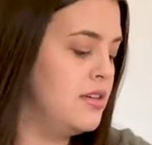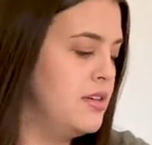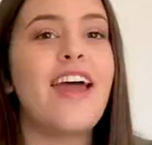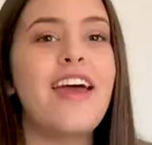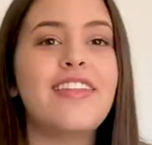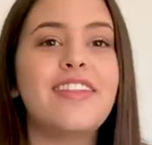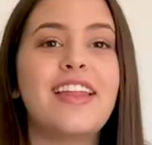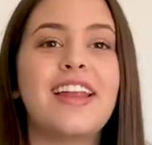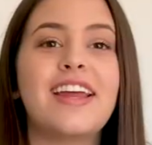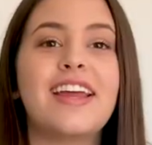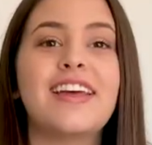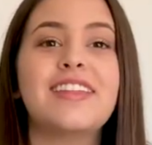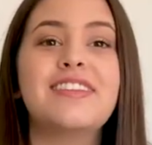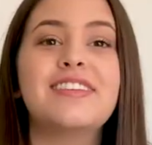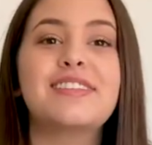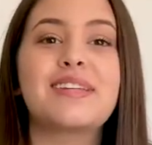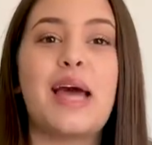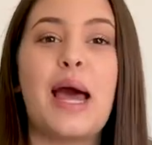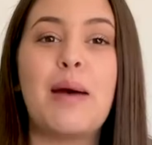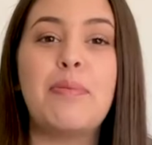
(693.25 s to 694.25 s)
And then I got
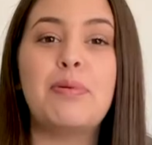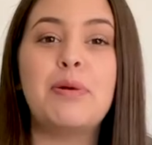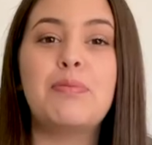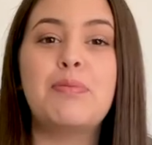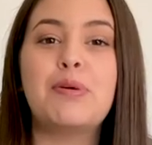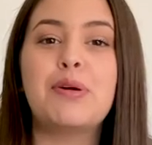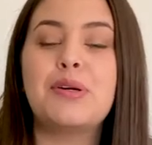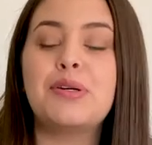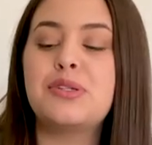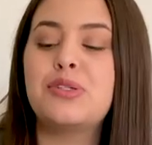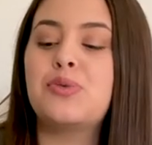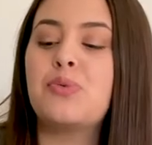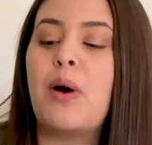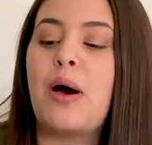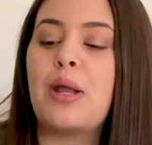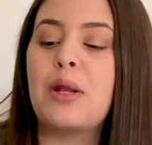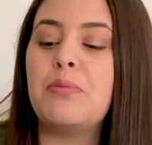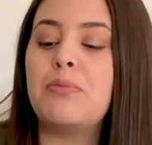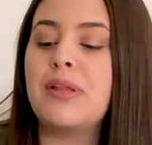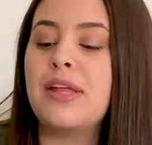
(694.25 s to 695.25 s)
this copper pearl
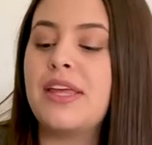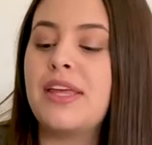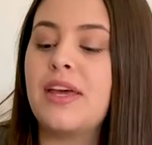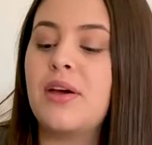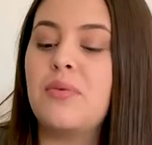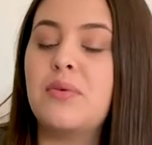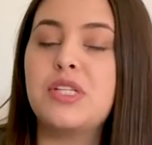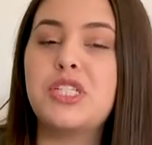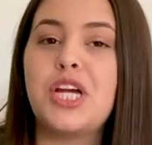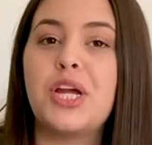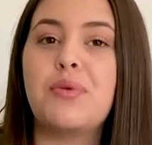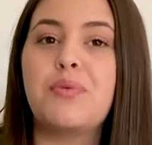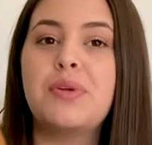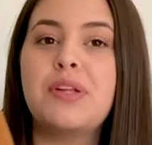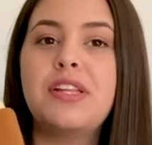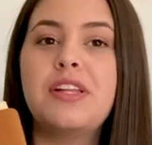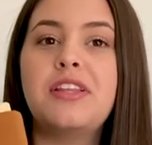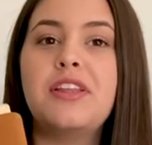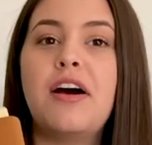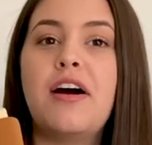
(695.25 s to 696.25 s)
swaddle blanket, which I
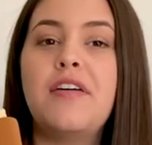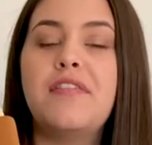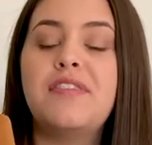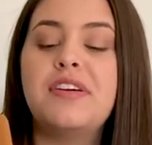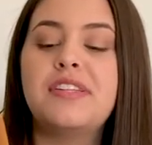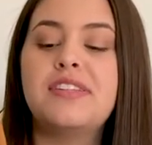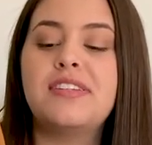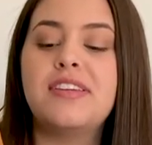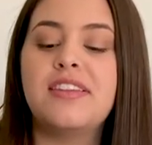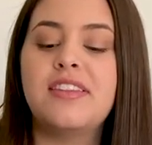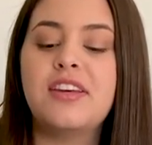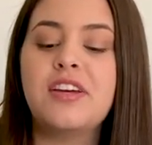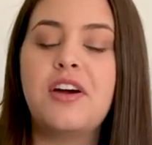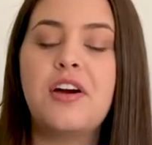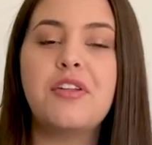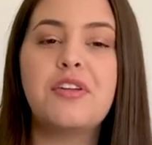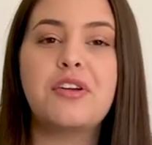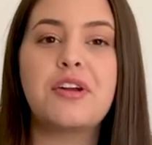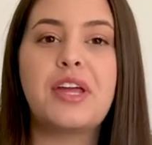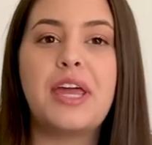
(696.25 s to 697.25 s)
really love. It's in the
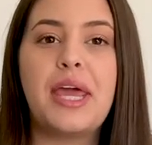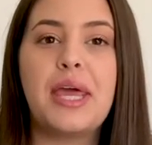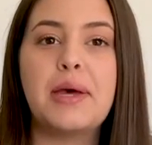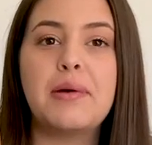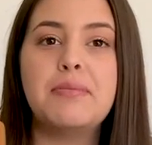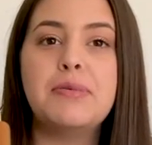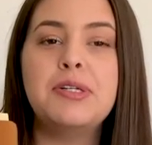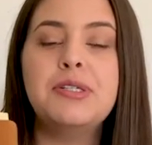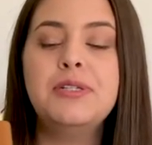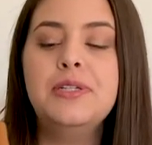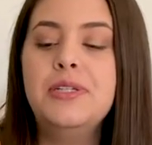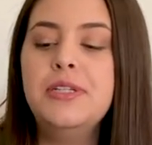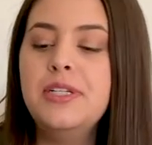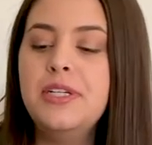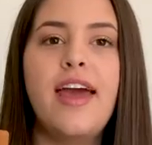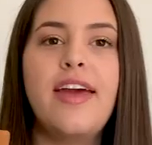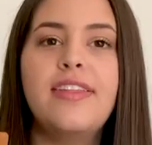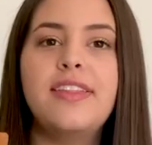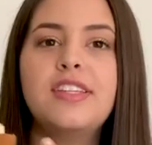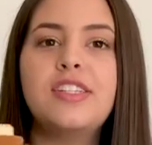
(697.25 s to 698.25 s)
color camel.
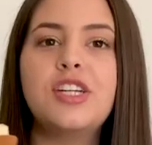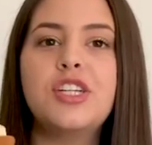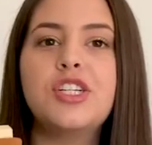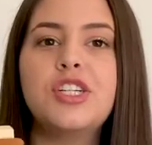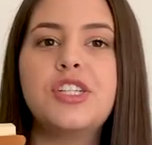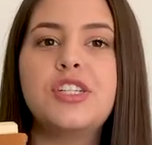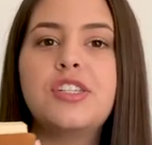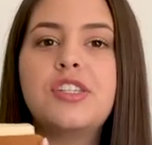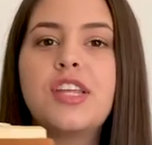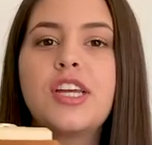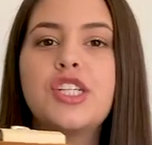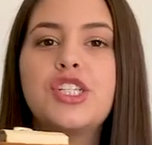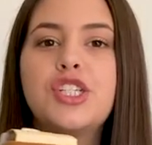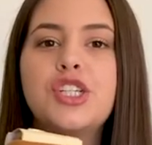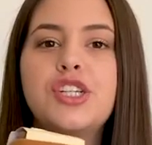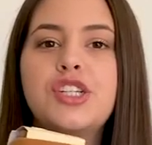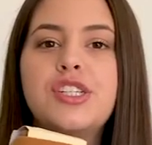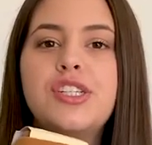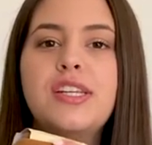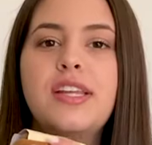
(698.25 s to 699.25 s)
And these are just like
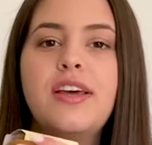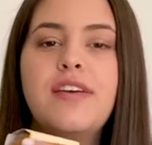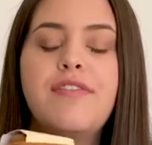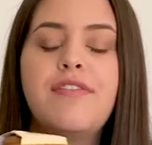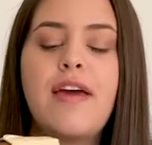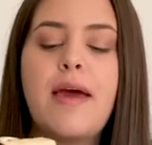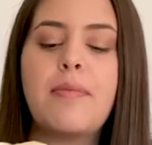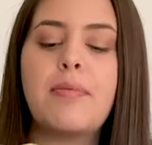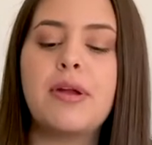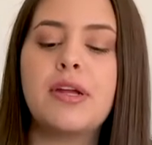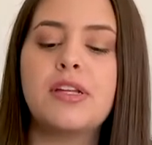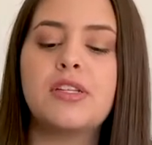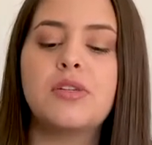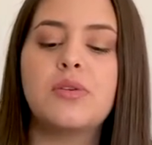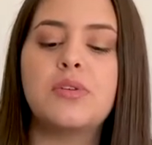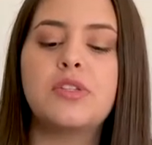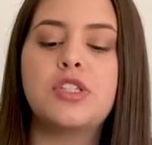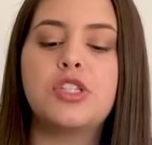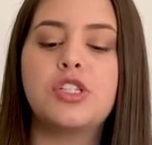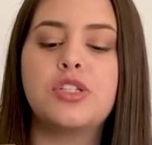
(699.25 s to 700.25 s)
jersey knit fabric, so
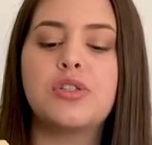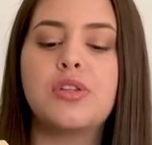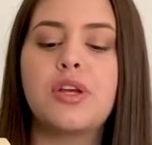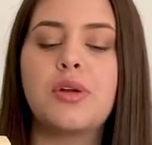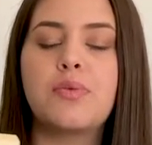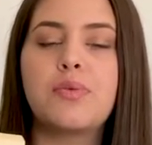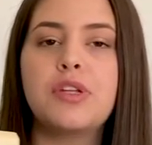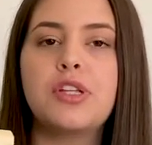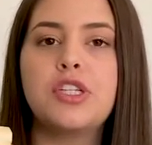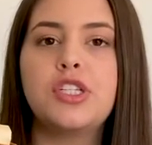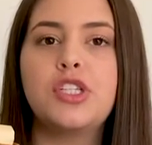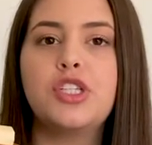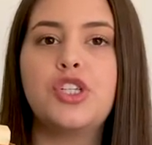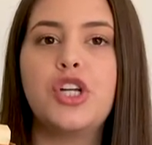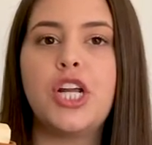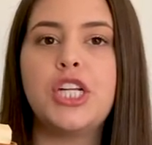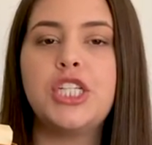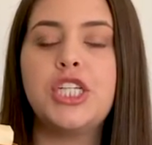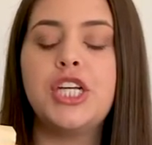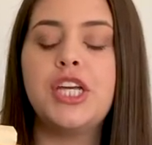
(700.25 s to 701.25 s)
it's just like really
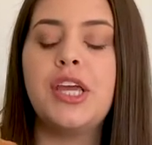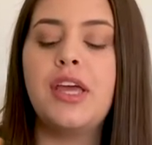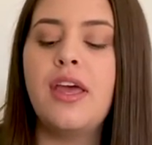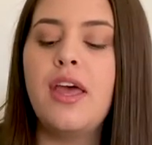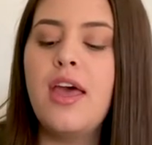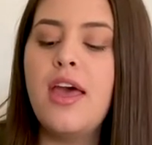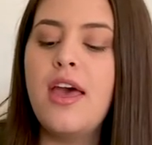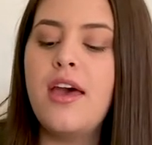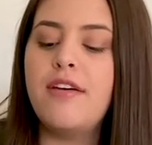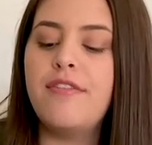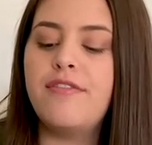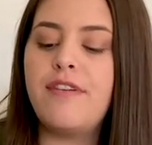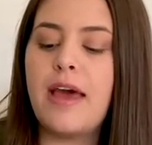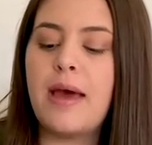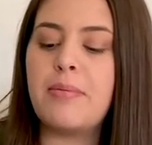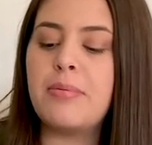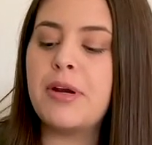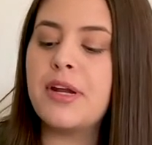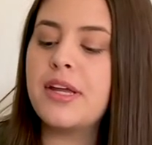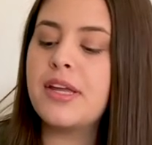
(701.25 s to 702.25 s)
stretchy
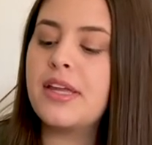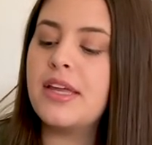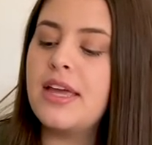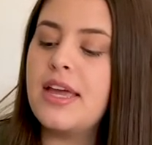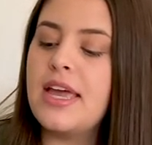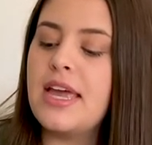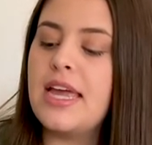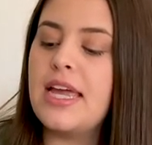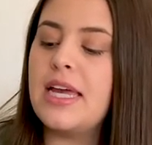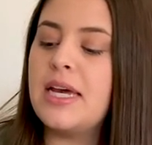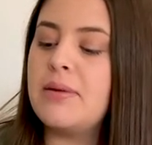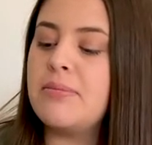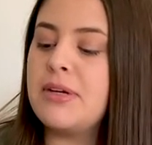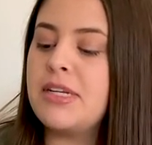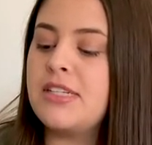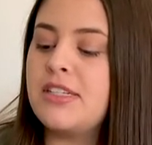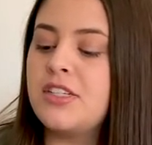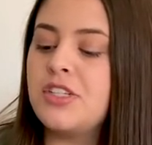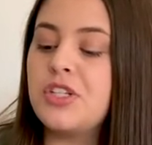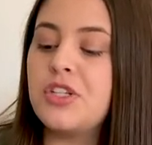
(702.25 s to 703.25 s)
fabric. And my
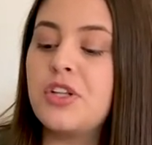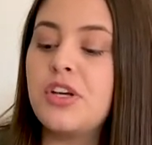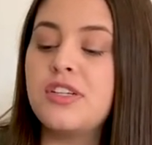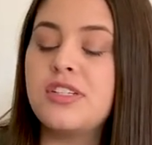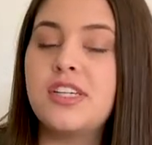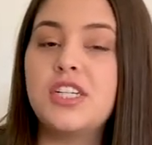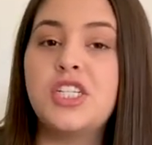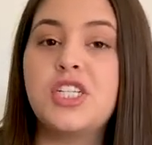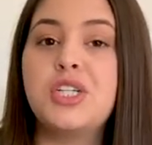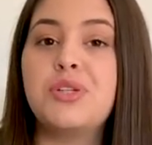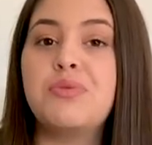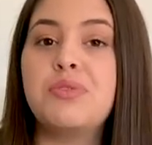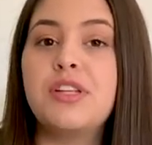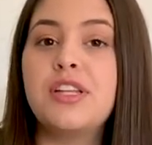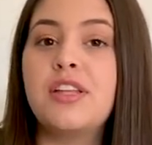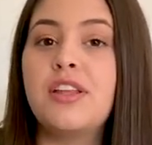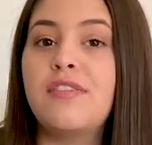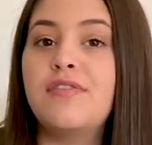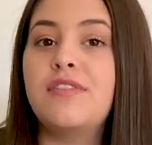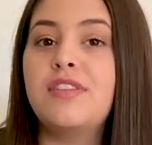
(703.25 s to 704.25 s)
sister-in-law said she
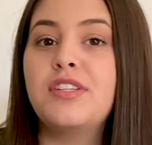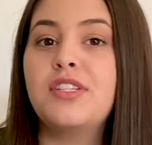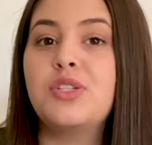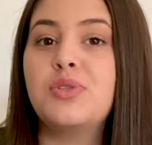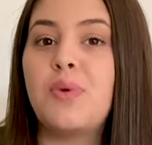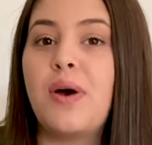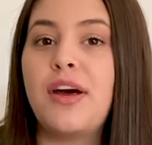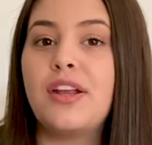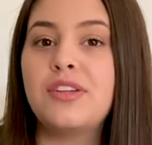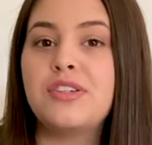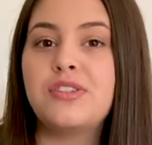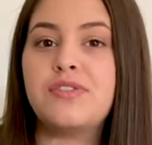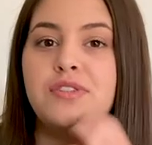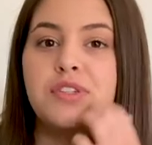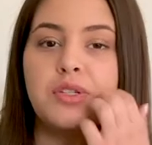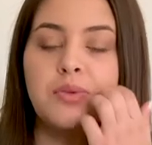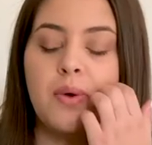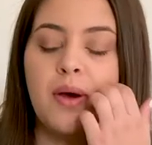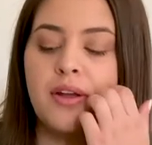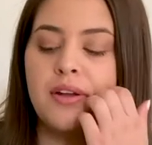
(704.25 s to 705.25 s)
really loved these swaddles for
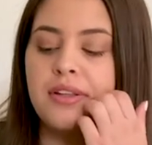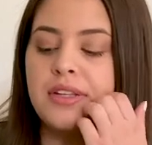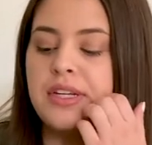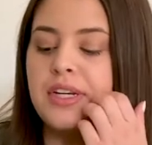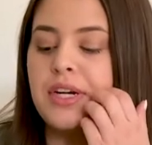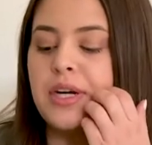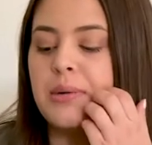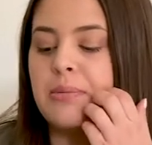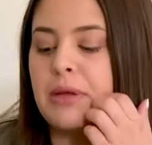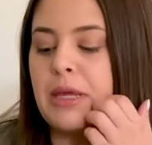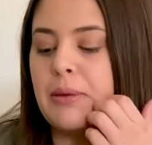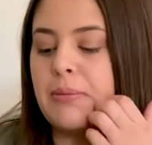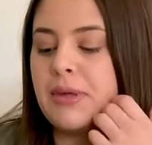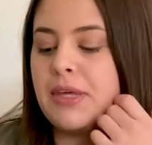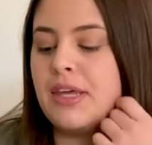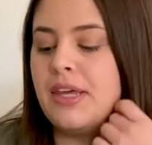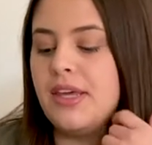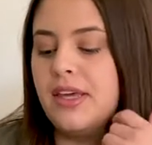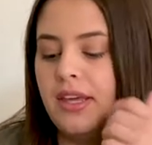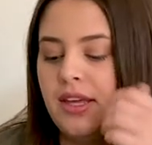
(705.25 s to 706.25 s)
swaddling her
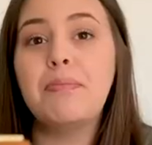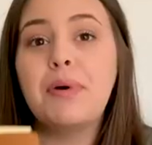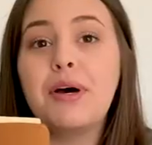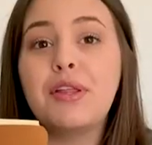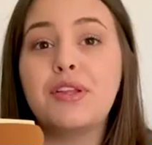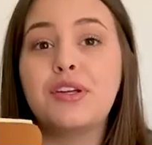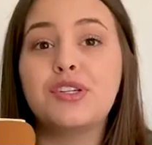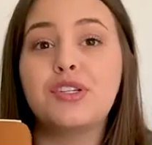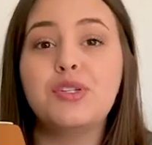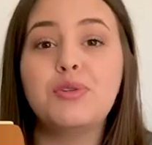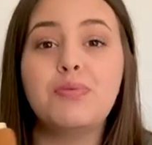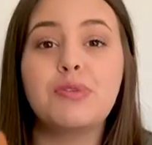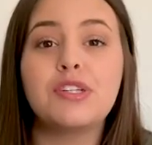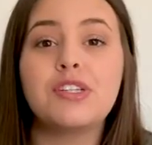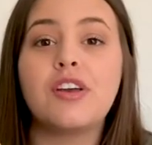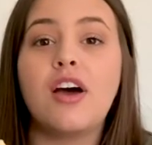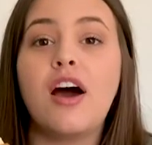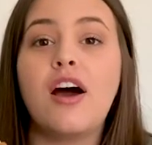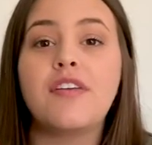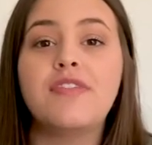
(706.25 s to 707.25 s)
baby, but they're super
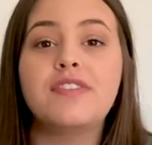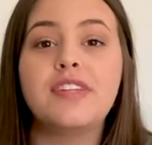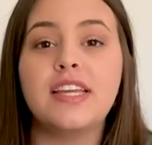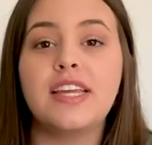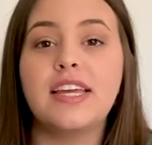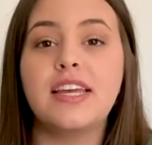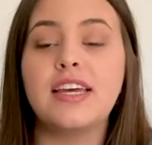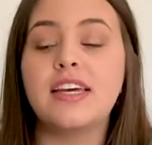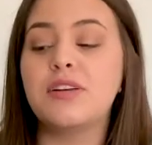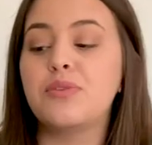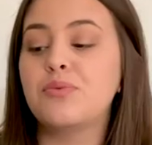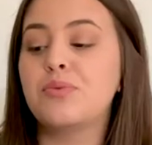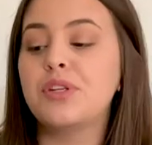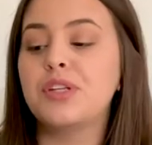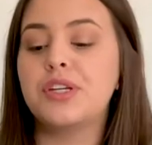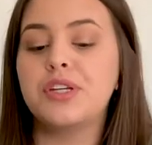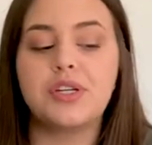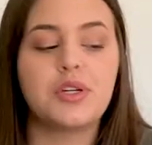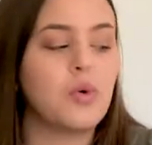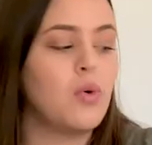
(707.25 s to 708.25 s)
soft and
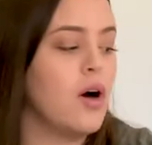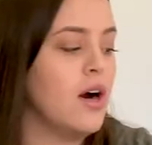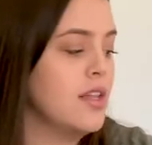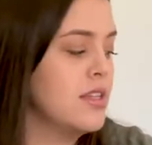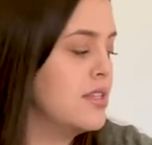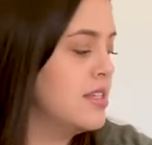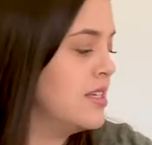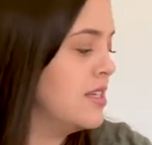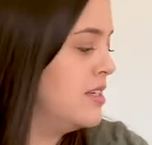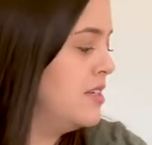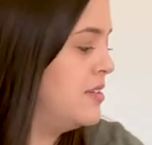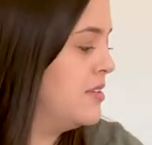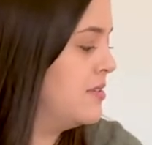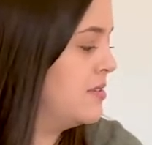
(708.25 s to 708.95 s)
really good quality.